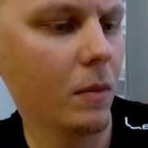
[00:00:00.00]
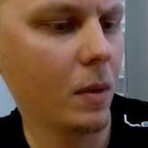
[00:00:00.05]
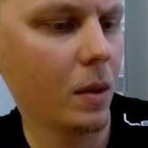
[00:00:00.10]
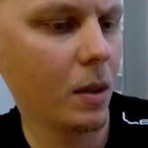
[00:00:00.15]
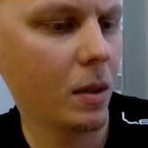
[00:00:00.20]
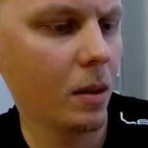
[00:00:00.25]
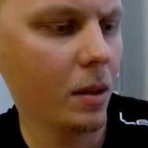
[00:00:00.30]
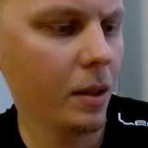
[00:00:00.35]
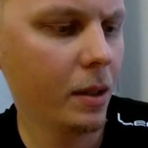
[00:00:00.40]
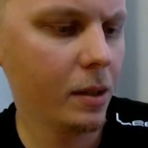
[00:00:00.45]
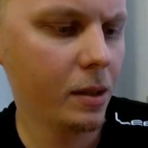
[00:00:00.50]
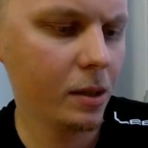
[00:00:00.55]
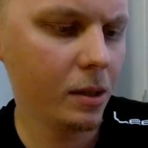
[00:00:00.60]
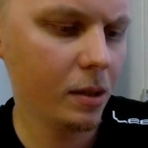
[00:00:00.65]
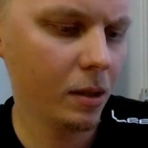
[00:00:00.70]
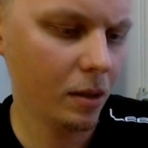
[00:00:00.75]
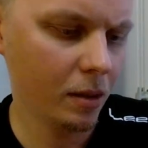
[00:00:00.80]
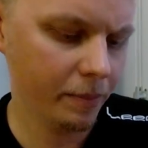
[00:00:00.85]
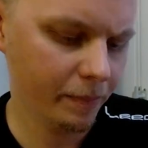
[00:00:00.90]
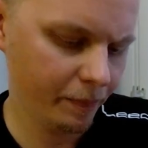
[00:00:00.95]
And let's
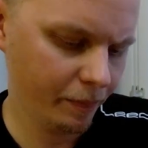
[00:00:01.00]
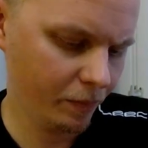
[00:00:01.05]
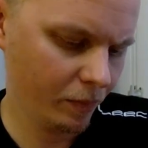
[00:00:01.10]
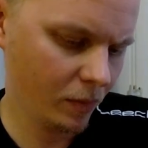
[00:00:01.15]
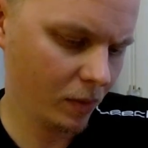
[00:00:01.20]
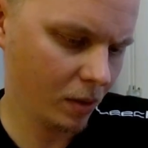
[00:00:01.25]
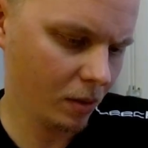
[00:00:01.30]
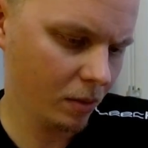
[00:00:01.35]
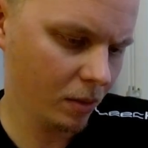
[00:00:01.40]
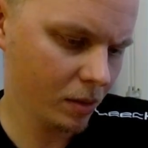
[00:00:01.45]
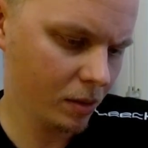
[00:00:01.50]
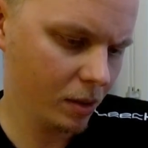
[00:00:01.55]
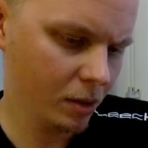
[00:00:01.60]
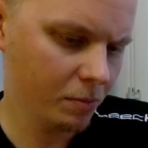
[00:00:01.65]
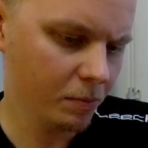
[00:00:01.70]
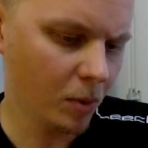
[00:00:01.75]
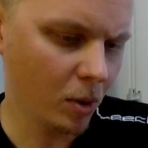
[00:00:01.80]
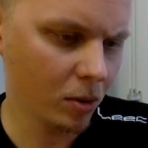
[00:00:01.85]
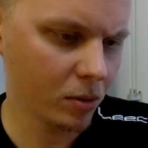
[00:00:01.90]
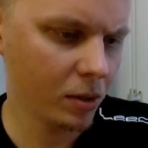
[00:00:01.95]
see, how does
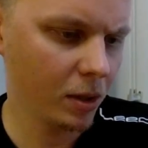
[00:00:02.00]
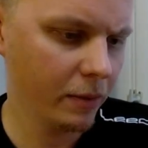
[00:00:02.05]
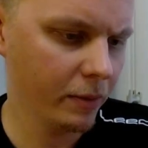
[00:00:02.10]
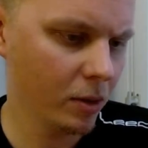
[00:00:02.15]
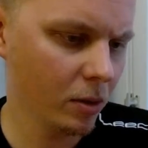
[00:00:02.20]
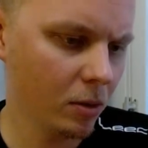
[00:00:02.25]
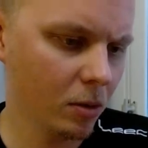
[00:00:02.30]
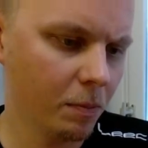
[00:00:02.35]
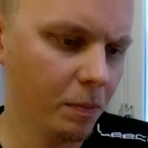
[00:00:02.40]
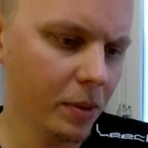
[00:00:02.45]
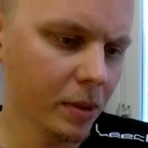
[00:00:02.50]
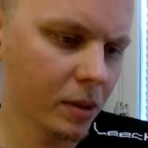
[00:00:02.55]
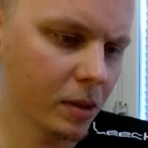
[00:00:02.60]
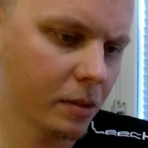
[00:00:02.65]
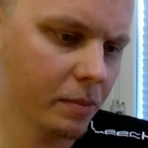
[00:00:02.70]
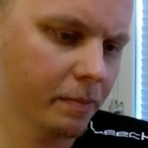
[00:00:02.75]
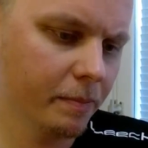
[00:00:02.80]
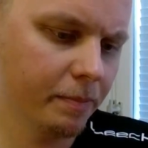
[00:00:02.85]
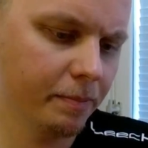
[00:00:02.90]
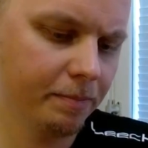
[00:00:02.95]
this box even
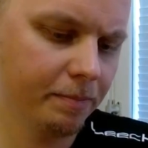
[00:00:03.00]
opens?